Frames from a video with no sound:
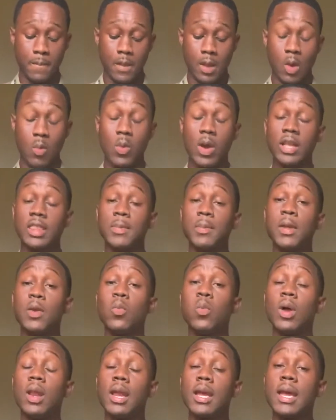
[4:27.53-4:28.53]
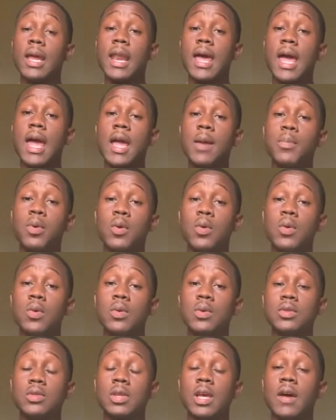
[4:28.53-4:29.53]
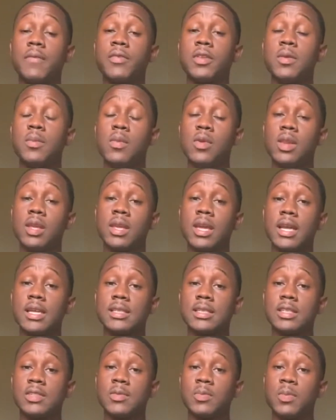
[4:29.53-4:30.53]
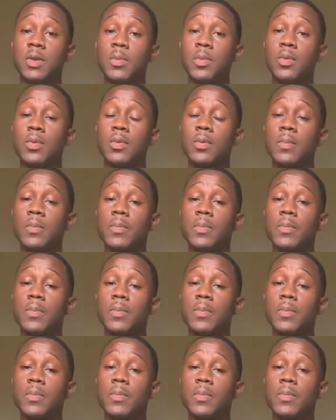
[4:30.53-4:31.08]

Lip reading: We have to be willing and able to have communications with people.